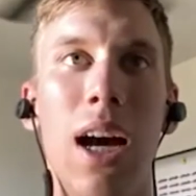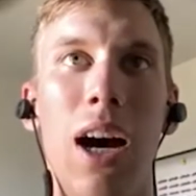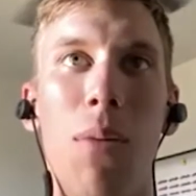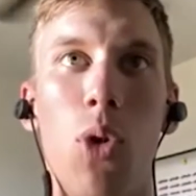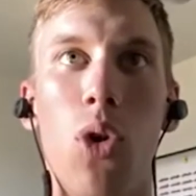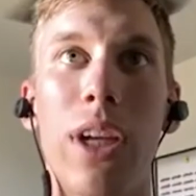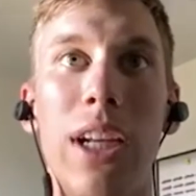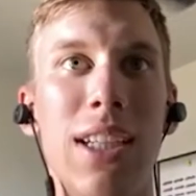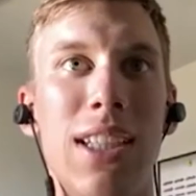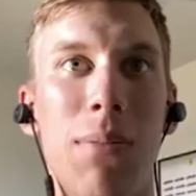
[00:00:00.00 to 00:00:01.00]
rolling
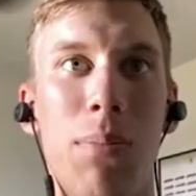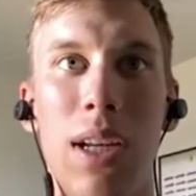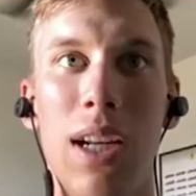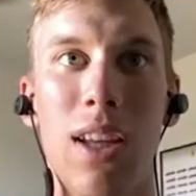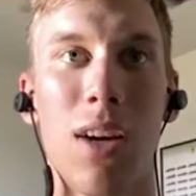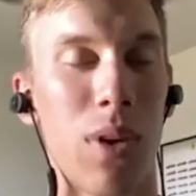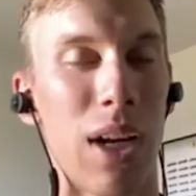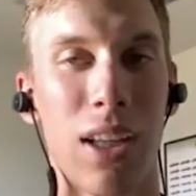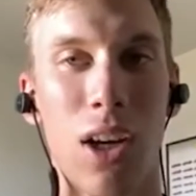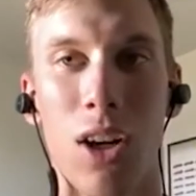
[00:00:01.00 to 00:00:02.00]
into St. Pete, I thought we
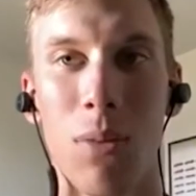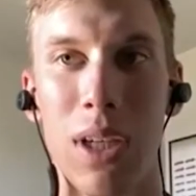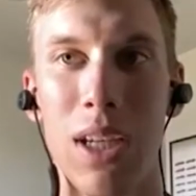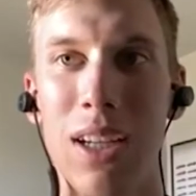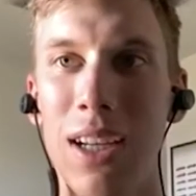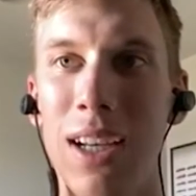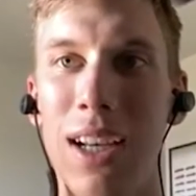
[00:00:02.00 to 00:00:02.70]
had the car to beat.